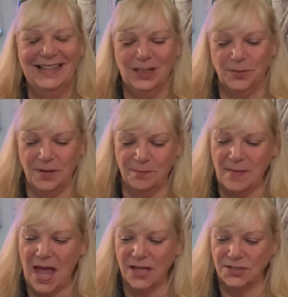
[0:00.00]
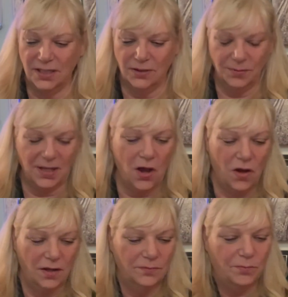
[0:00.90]
you'll be magic. You'll be
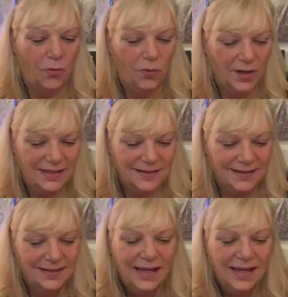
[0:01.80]
on point.